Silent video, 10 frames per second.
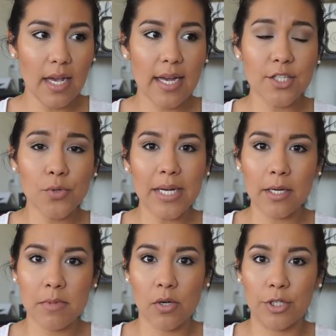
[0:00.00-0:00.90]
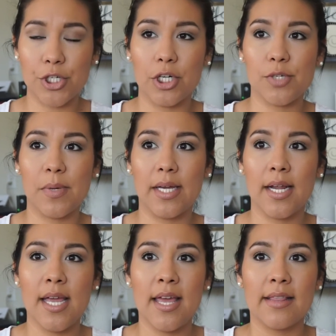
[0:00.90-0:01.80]
I do wake up to go to church,
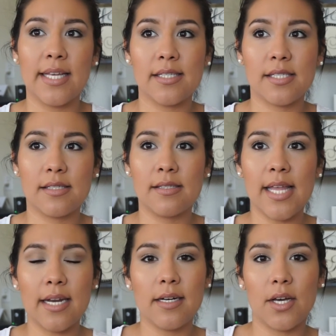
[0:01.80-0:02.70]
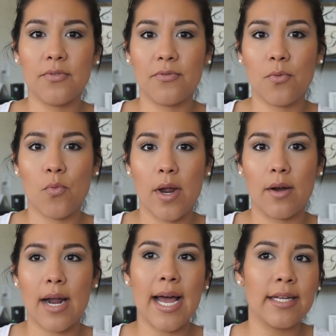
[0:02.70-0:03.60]
but that's late enough
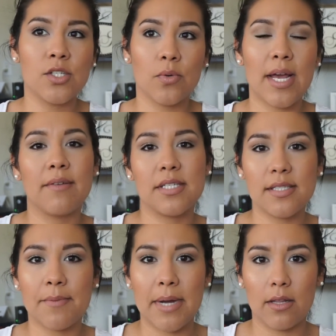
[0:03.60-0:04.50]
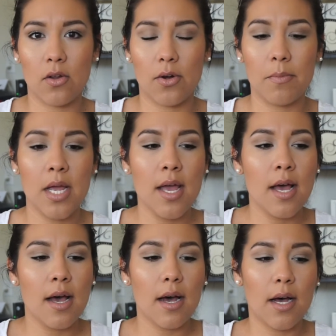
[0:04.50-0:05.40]
where I don't have to set my alarm.
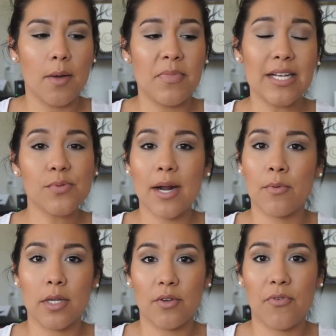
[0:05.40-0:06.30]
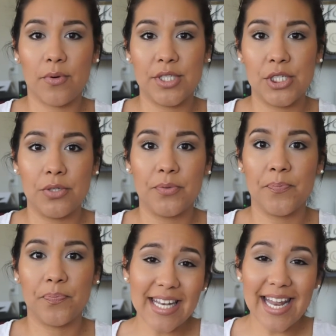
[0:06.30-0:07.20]
That's what I would look forward
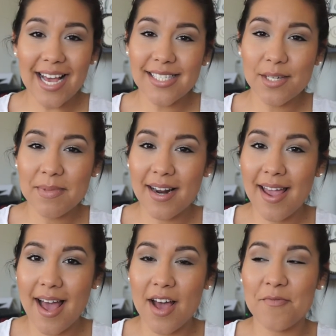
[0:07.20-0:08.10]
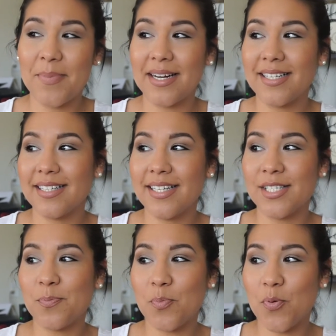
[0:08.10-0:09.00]
to. The last tip that I have, but it
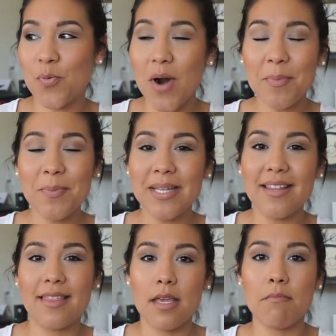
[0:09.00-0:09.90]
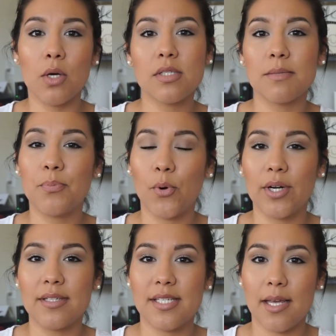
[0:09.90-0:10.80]
is probably the most
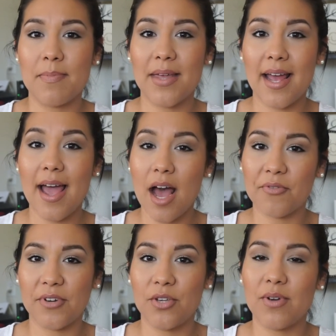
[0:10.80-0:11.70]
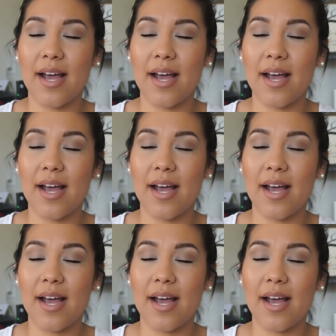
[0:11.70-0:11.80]
important tip that I have for you